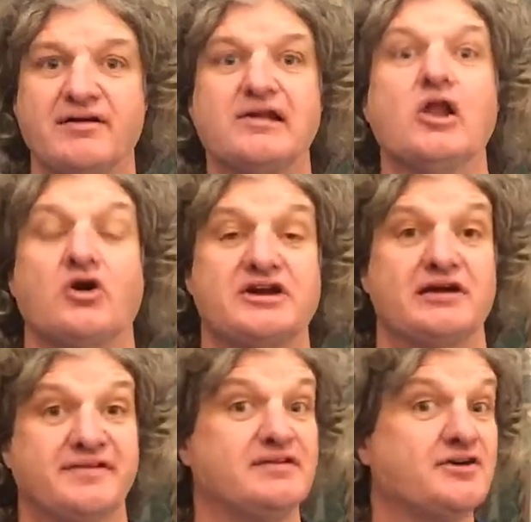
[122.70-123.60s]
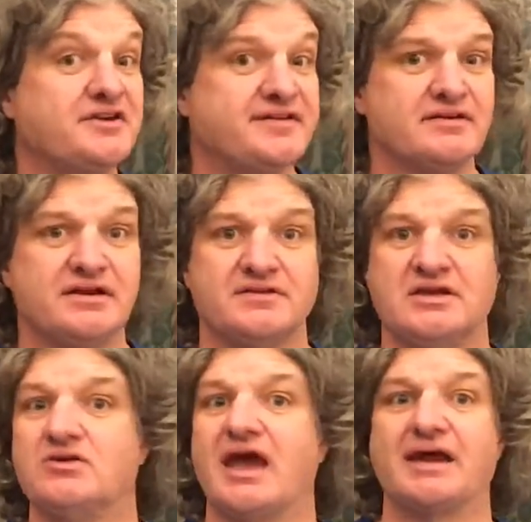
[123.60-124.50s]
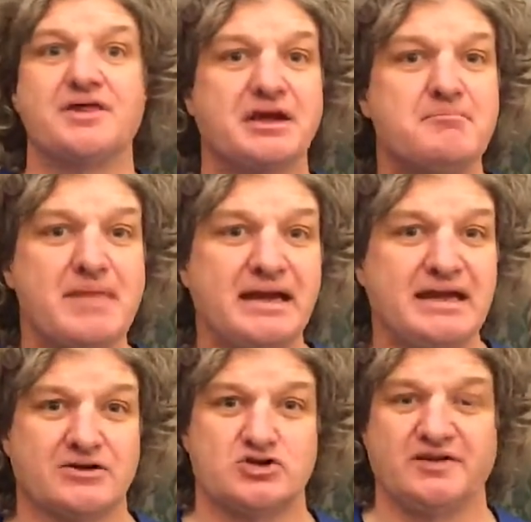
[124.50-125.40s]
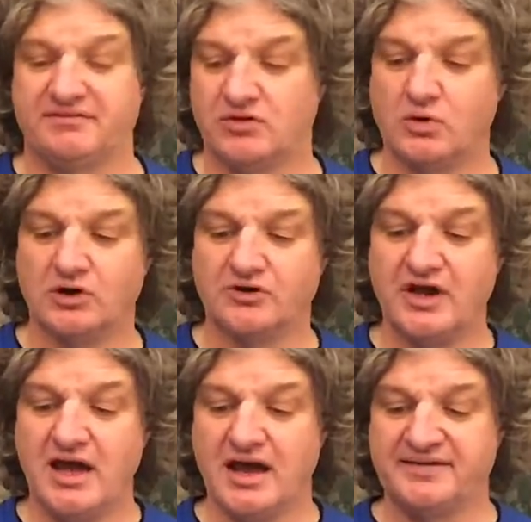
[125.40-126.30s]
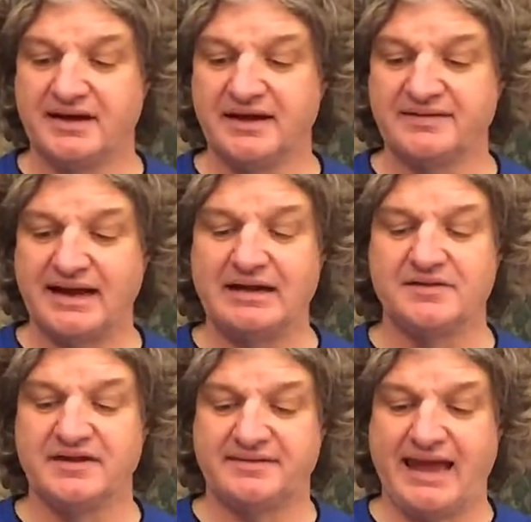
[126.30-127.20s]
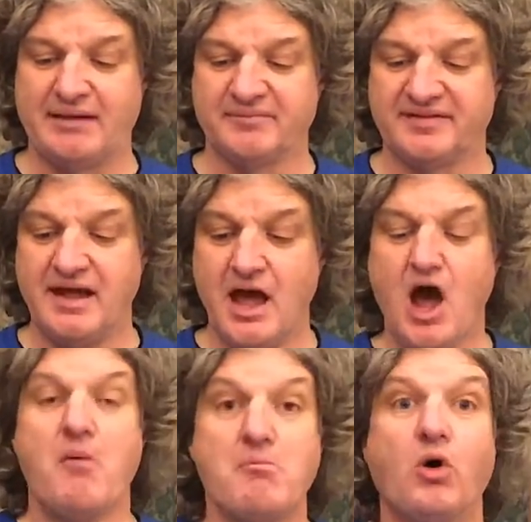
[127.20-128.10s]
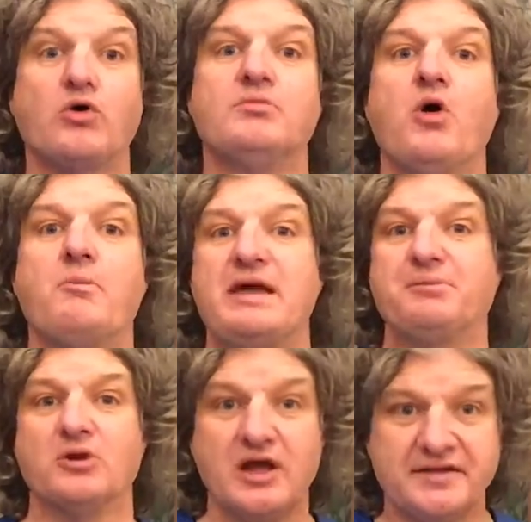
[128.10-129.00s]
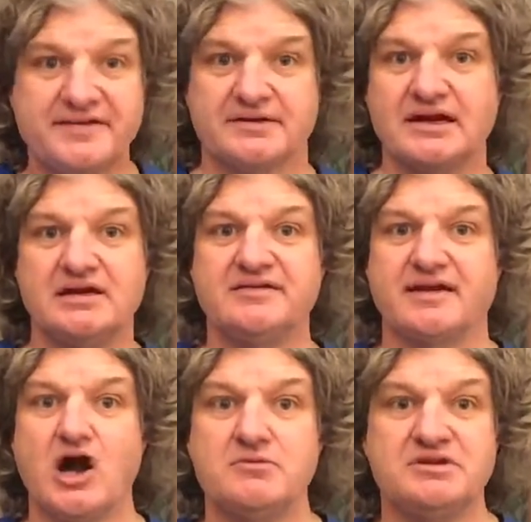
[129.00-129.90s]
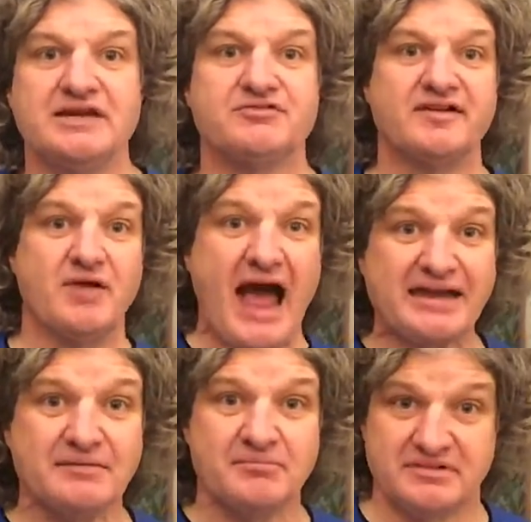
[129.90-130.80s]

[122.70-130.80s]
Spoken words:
lockdown started, certainly in the UK, and I think many countries in the world are seeing exactly these scams. More and more people suddenly using home deliveries who hadn't